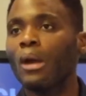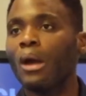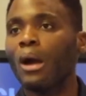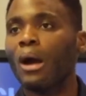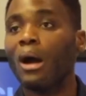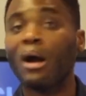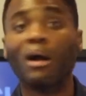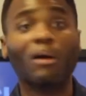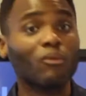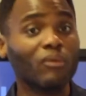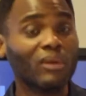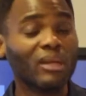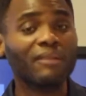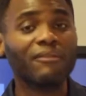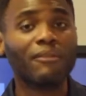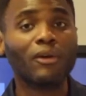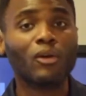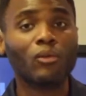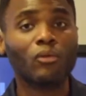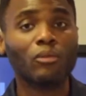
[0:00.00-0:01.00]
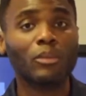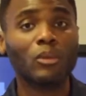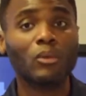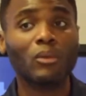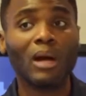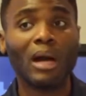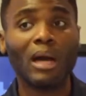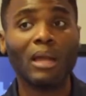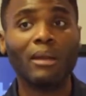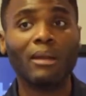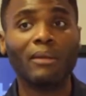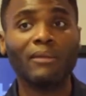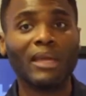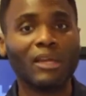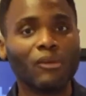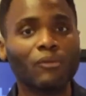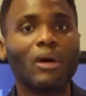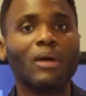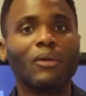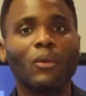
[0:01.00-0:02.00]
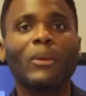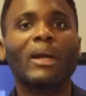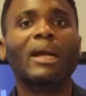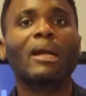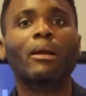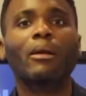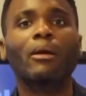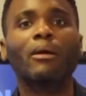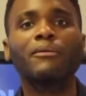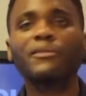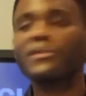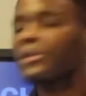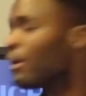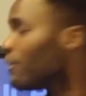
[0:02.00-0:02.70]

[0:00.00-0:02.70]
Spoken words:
are really vulnerable and that they'd rather wear gloves,